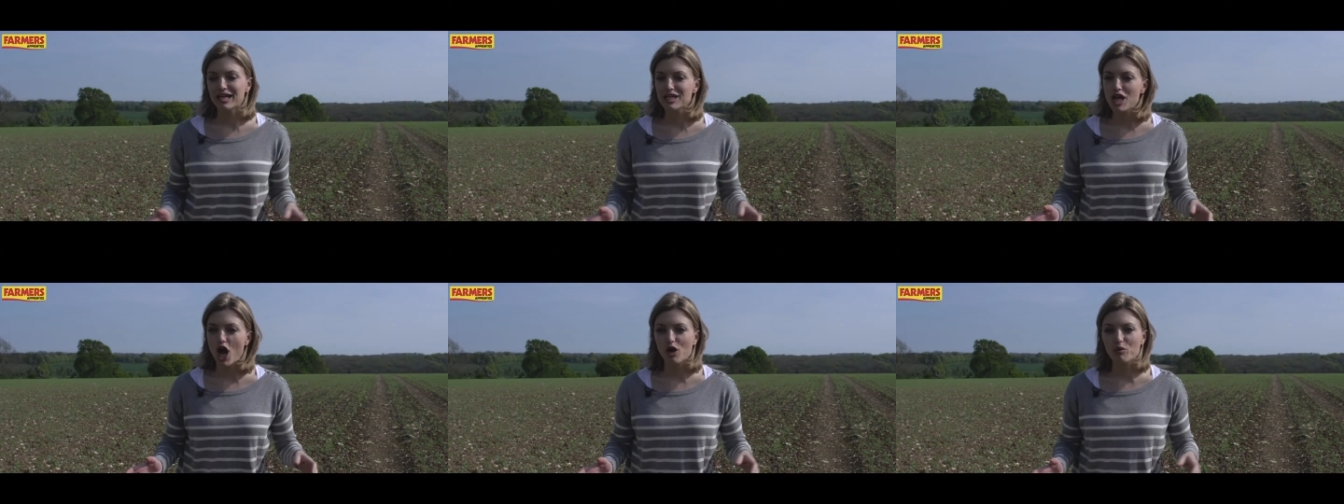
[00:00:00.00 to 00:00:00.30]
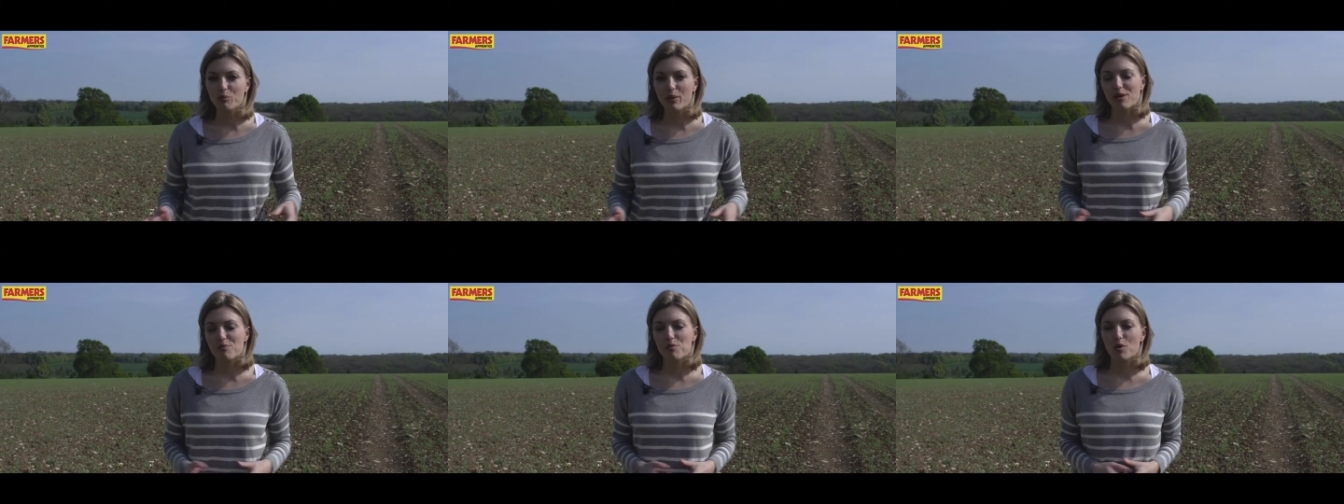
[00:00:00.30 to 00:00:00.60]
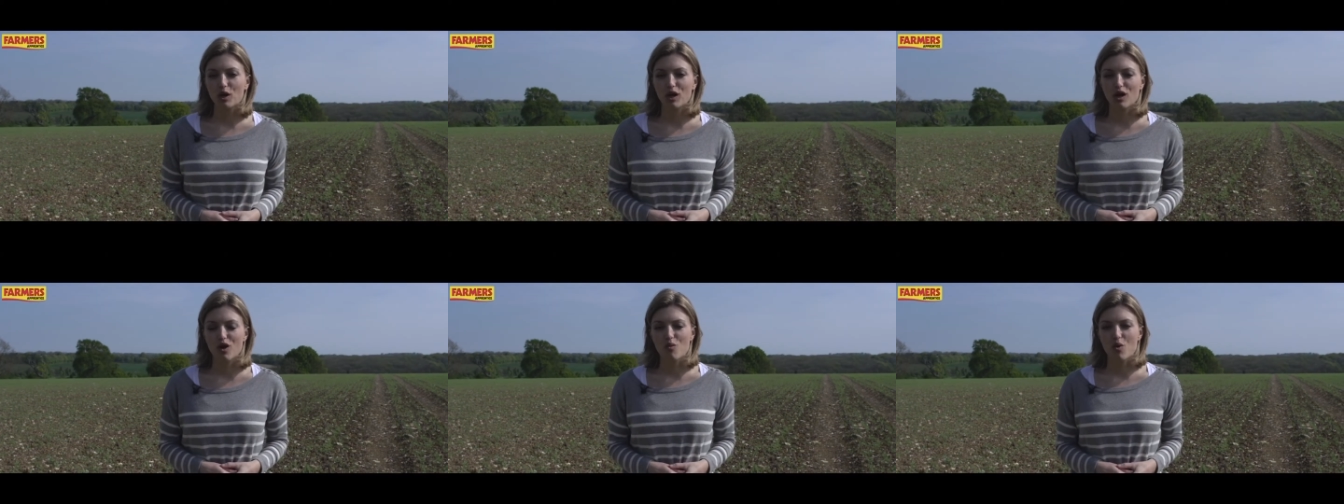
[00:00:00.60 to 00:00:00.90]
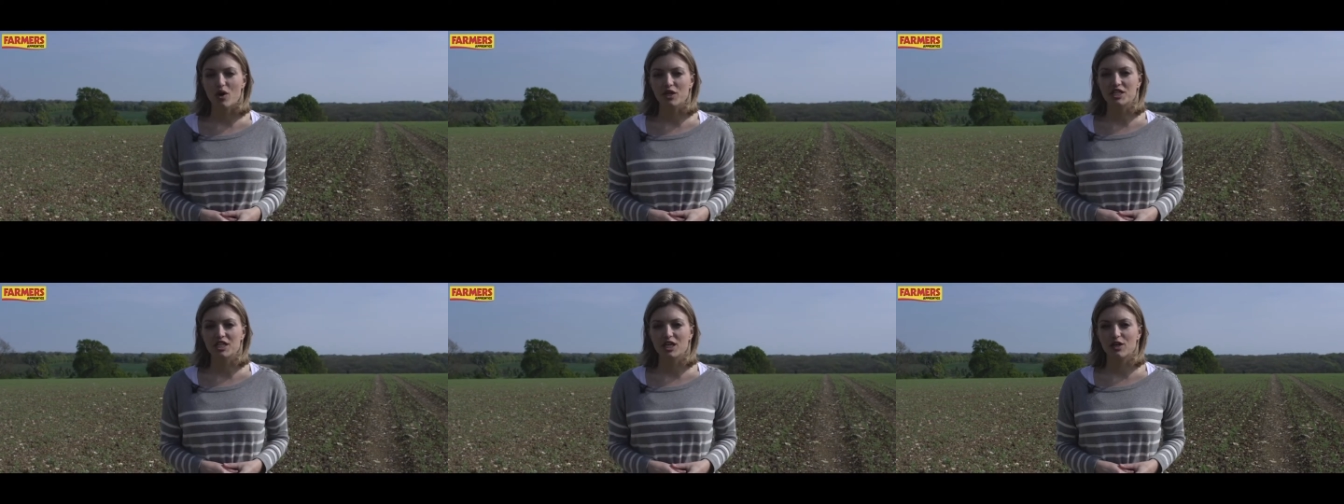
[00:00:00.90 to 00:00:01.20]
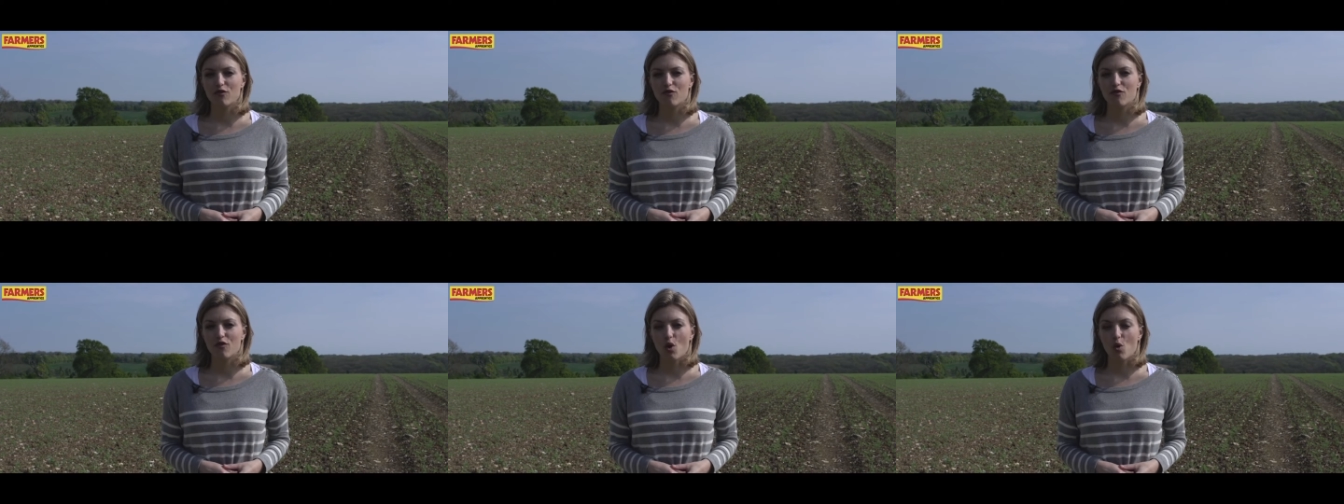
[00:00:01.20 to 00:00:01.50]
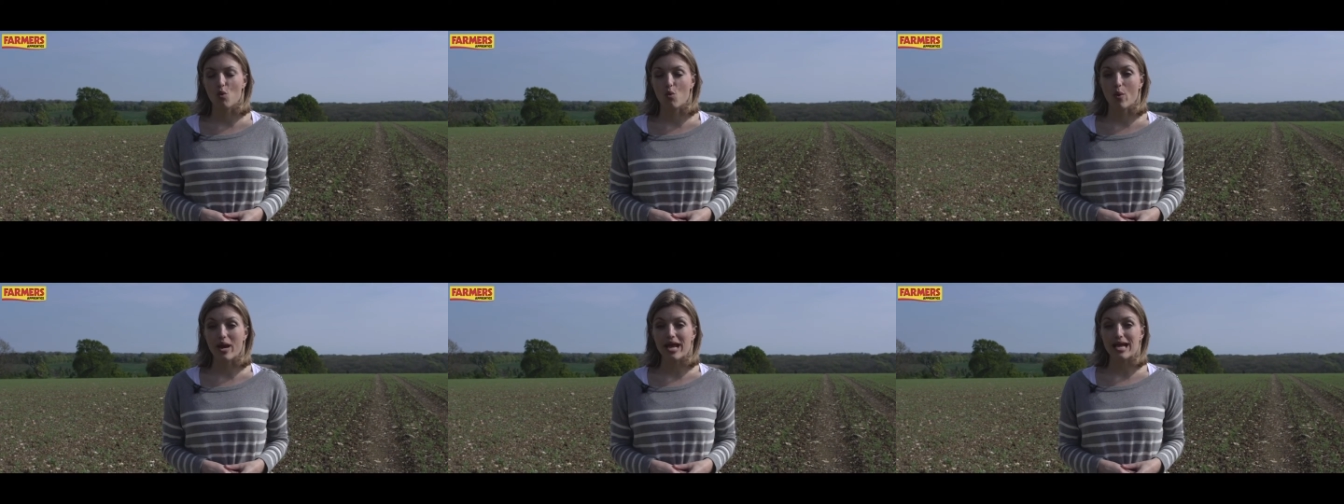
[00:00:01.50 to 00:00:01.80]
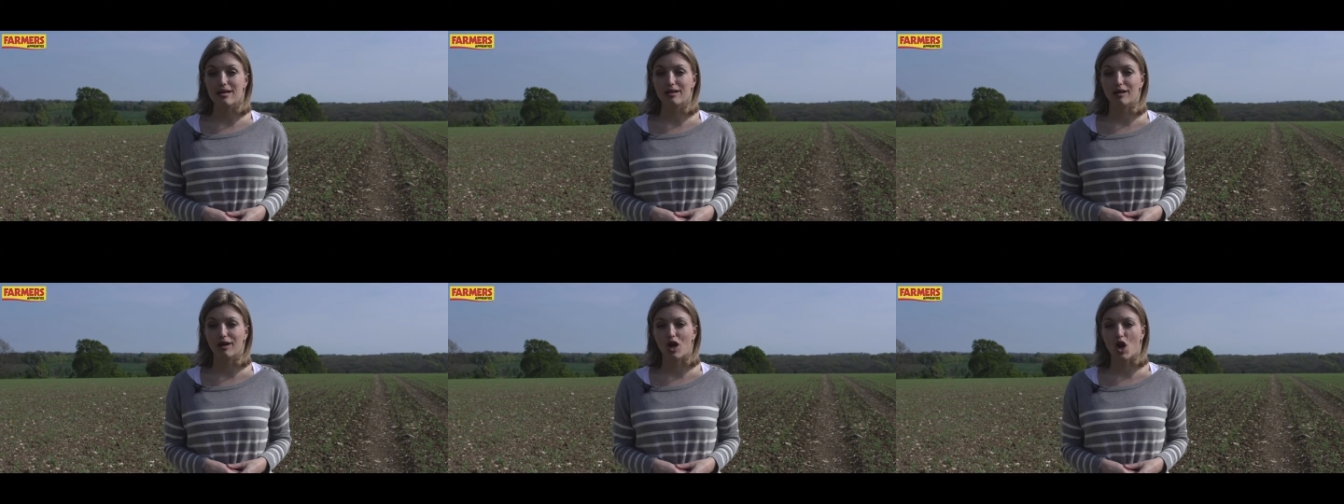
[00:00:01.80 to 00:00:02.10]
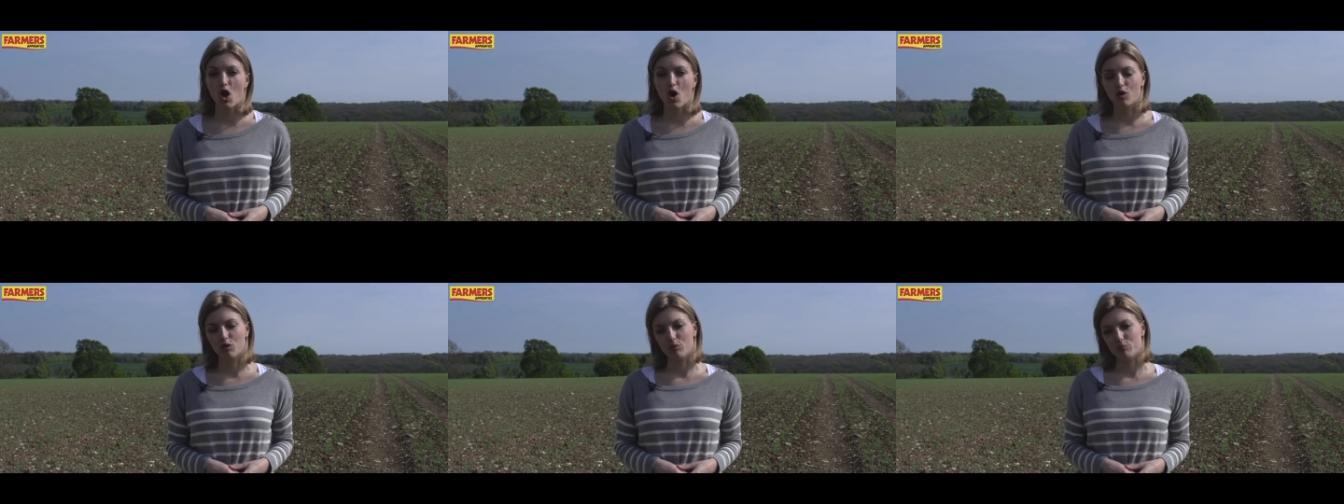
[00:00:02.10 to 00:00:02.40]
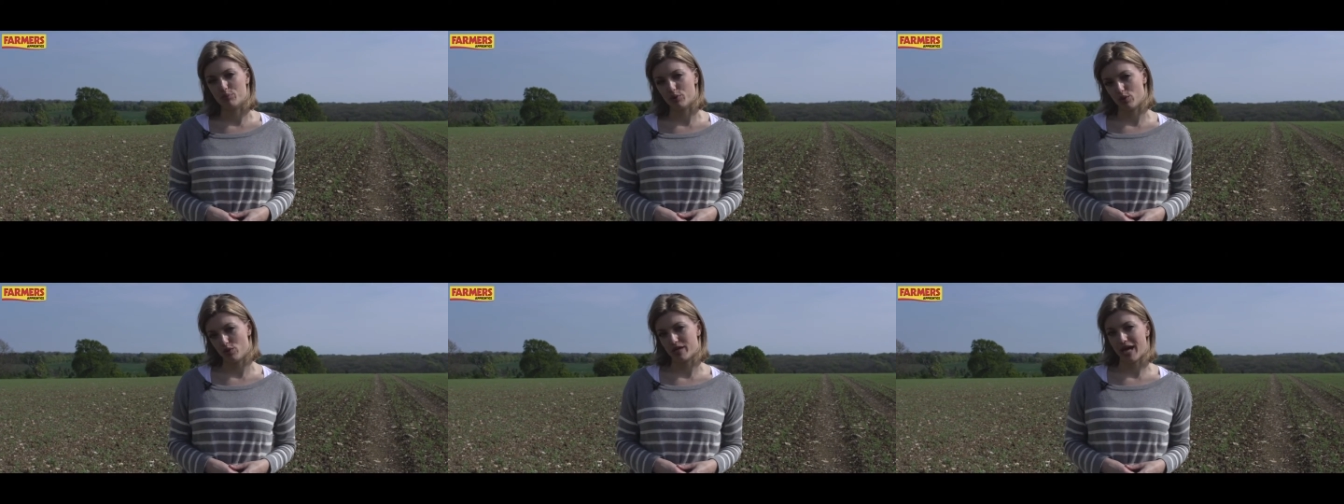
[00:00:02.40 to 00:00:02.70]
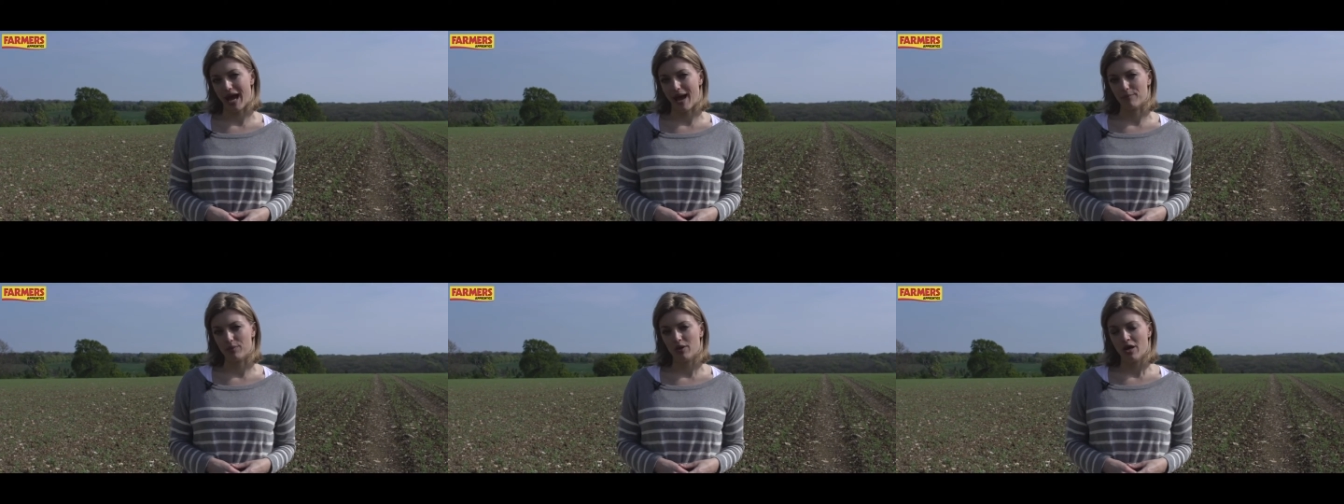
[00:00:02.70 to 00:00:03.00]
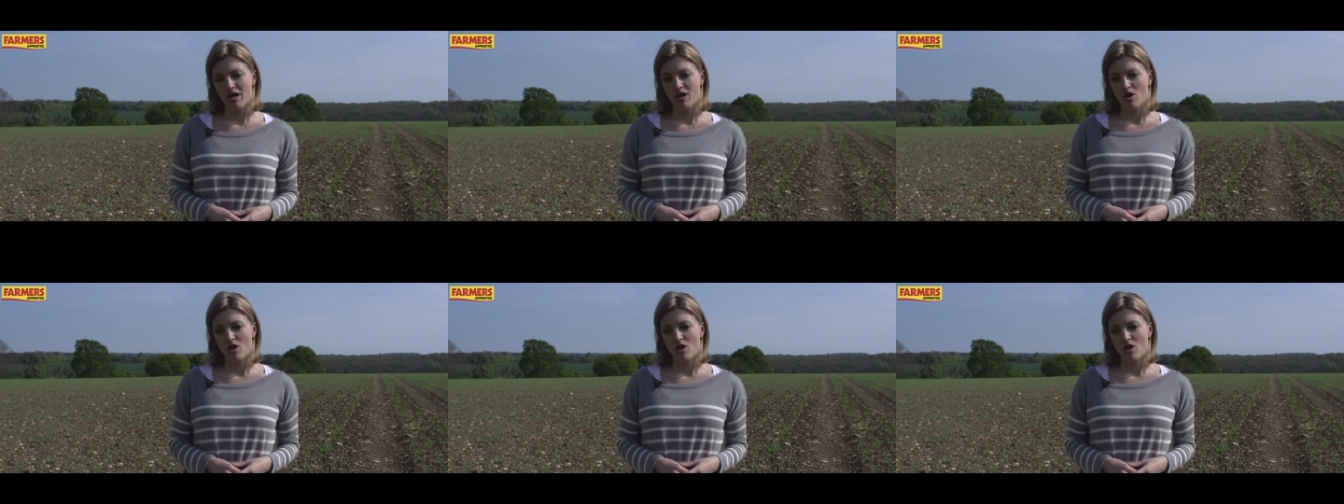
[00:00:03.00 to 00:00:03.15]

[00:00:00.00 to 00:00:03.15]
young people are wanted for a week-long boot camp